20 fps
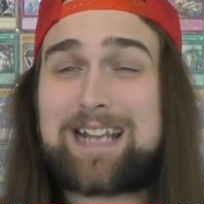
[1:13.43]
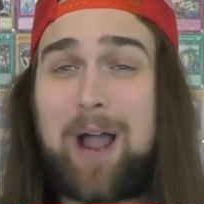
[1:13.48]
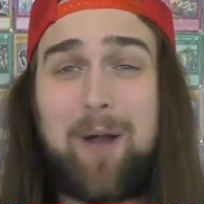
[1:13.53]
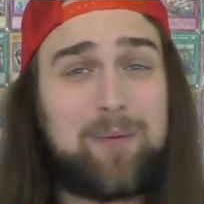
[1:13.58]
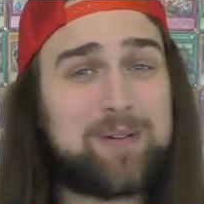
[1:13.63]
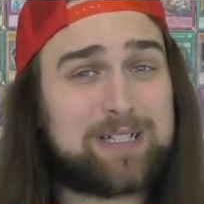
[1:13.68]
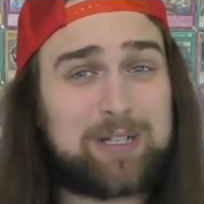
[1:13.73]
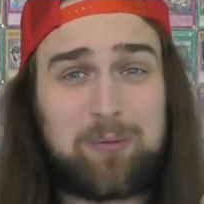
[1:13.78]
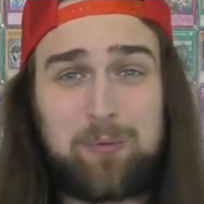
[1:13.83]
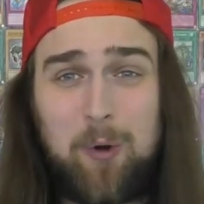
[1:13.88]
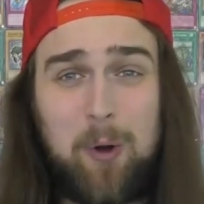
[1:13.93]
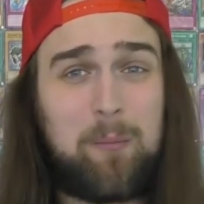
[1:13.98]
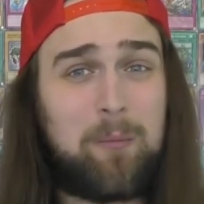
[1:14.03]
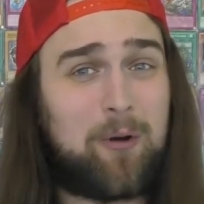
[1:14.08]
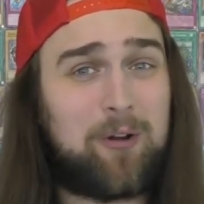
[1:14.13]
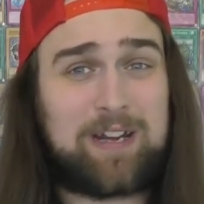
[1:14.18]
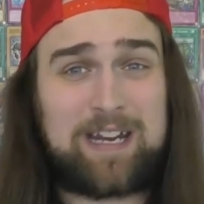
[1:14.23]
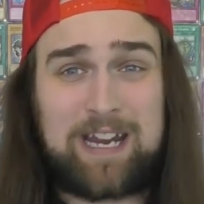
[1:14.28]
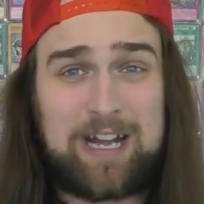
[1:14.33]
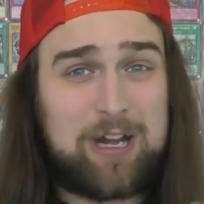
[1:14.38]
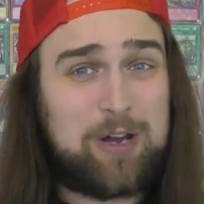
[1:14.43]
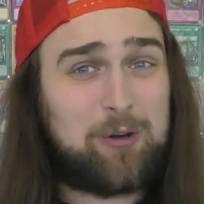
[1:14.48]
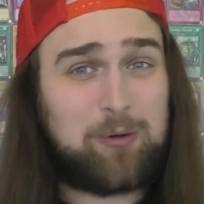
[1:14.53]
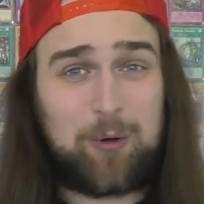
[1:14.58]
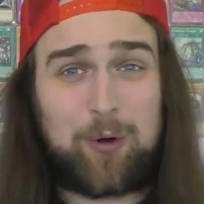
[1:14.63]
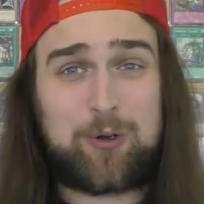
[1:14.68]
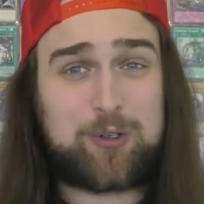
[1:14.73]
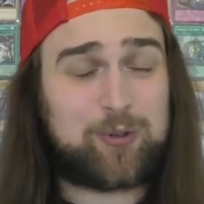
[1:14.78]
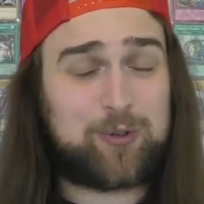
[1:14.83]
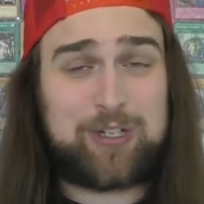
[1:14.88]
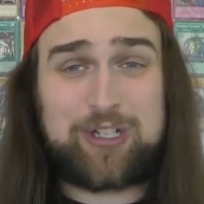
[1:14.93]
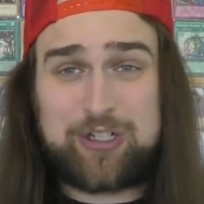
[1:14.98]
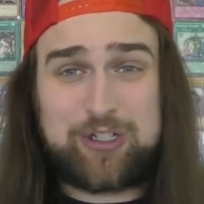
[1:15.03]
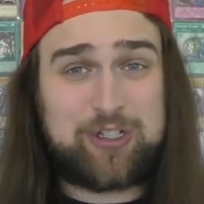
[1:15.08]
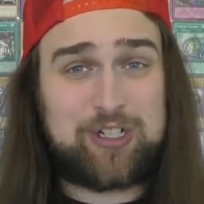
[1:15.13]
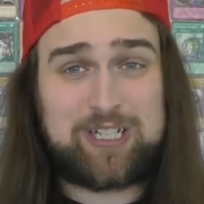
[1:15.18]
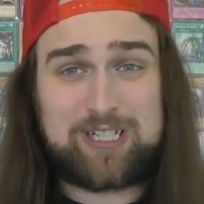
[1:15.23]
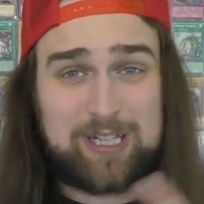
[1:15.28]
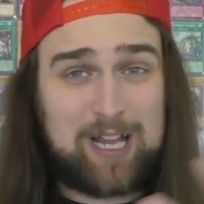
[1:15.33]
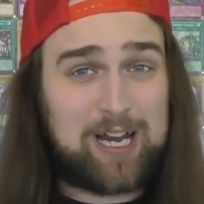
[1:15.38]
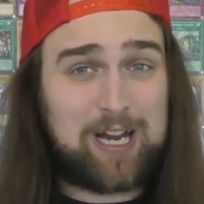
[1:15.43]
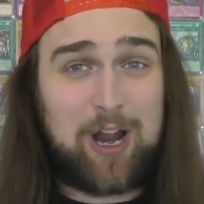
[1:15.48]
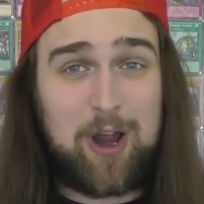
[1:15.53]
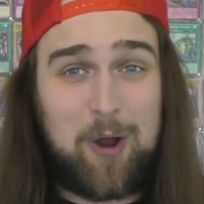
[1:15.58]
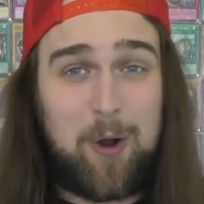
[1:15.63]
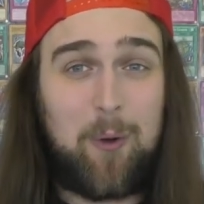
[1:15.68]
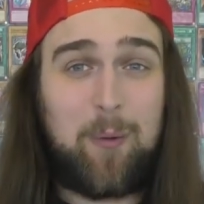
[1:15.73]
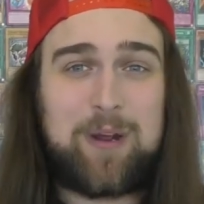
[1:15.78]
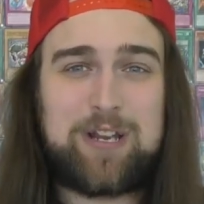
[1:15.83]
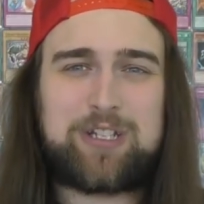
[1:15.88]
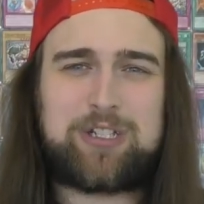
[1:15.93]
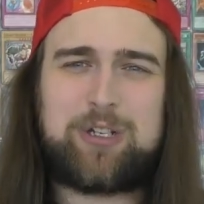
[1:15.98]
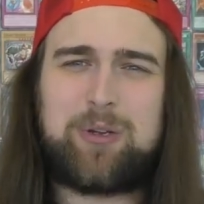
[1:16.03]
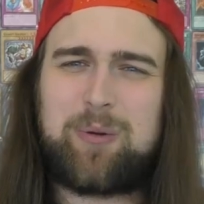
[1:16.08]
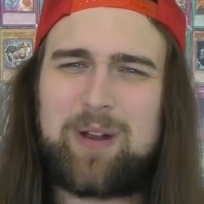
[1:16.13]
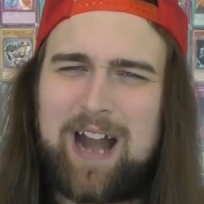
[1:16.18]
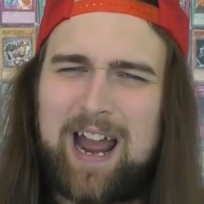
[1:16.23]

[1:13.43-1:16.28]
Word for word: I was at Walmart getting groceries just like I always do,